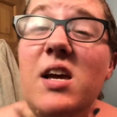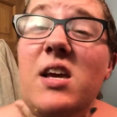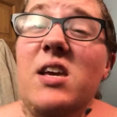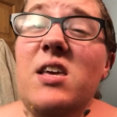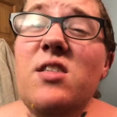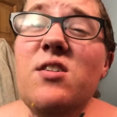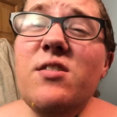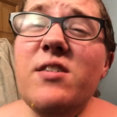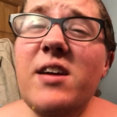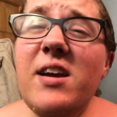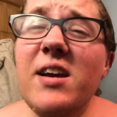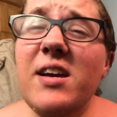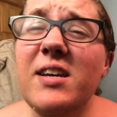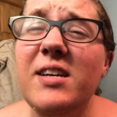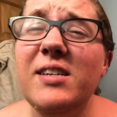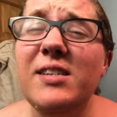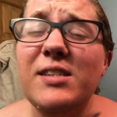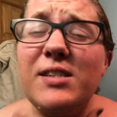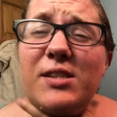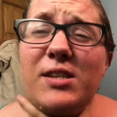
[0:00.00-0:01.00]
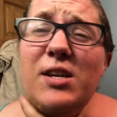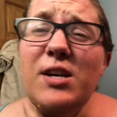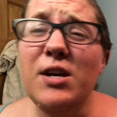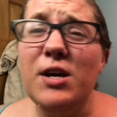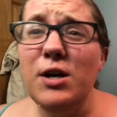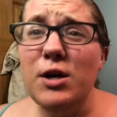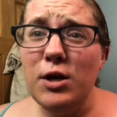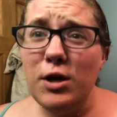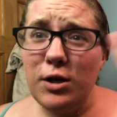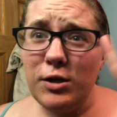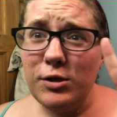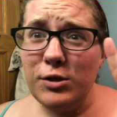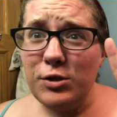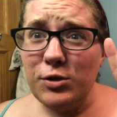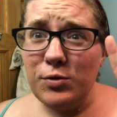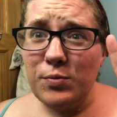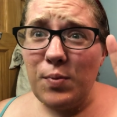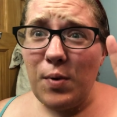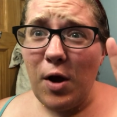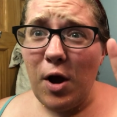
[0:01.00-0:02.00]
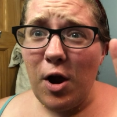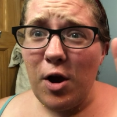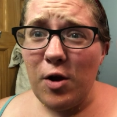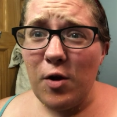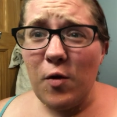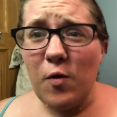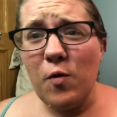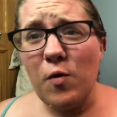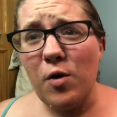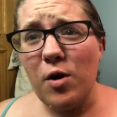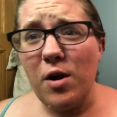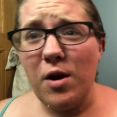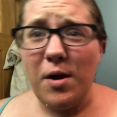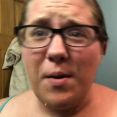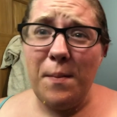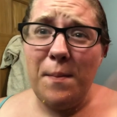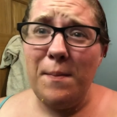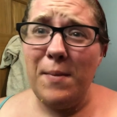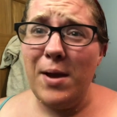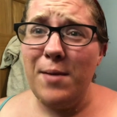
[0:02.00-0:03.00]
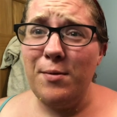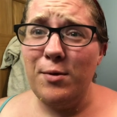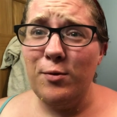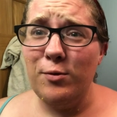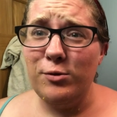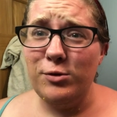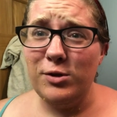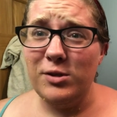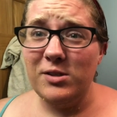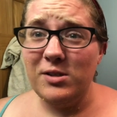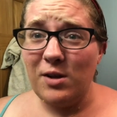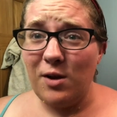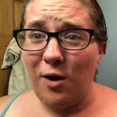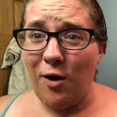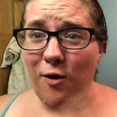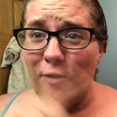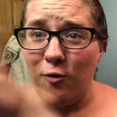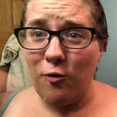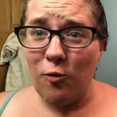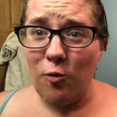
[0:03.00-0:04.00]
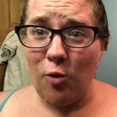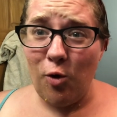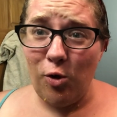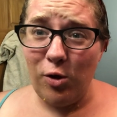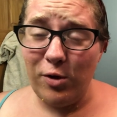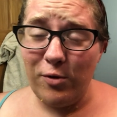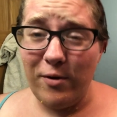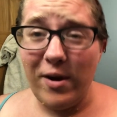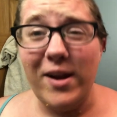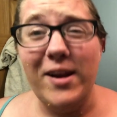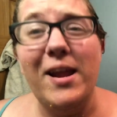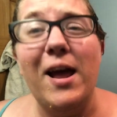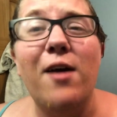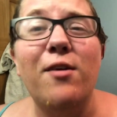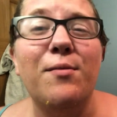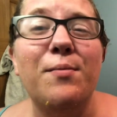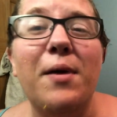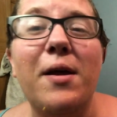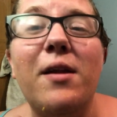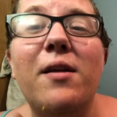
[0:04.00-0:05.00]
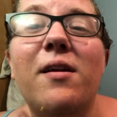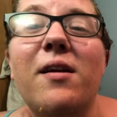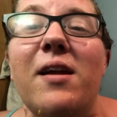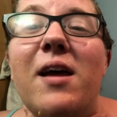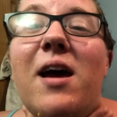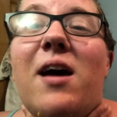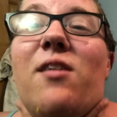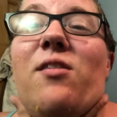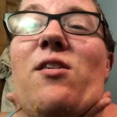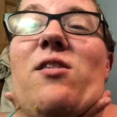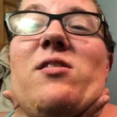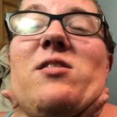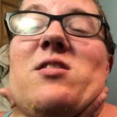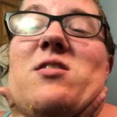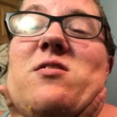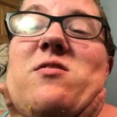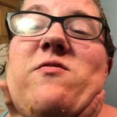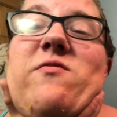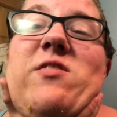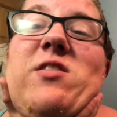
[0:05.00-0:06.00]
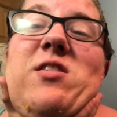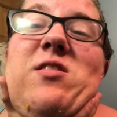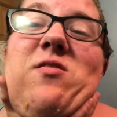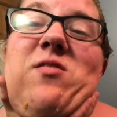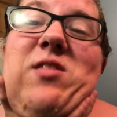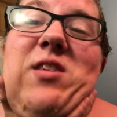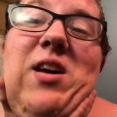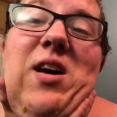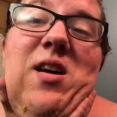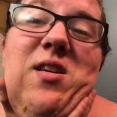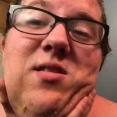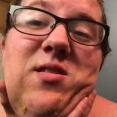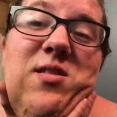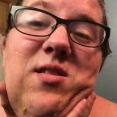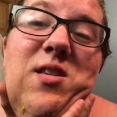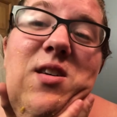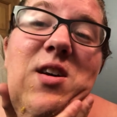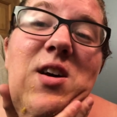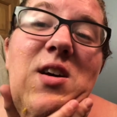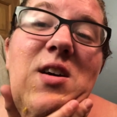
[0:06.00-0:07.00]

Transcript: either get is a two-part, or maybe we'll just uh, roll it right now, depending on how long this video lasts.